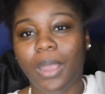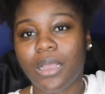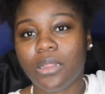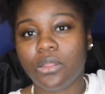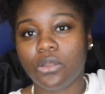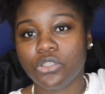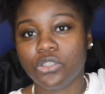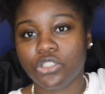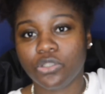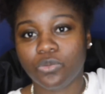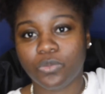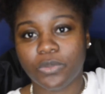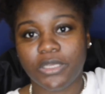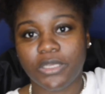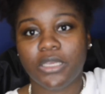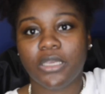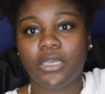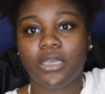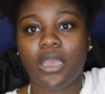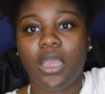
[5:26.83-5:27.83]
closure
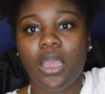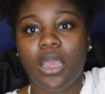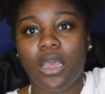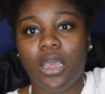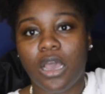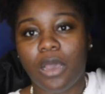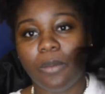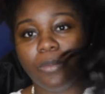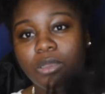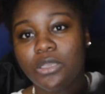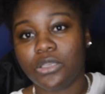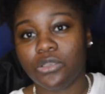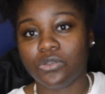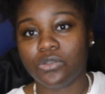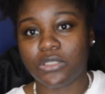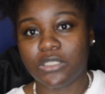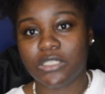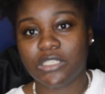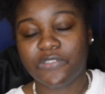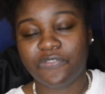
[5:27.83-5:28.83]
wig. I'm gonna use
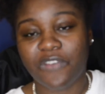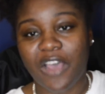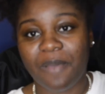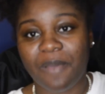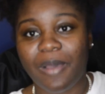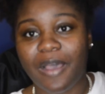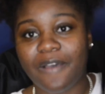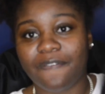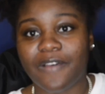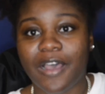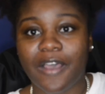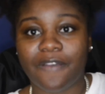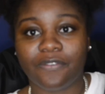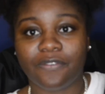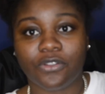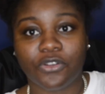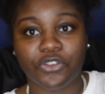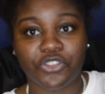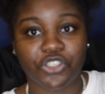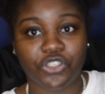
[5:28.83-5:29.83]
this 5x5
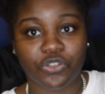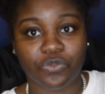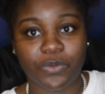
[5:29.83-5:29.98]
closure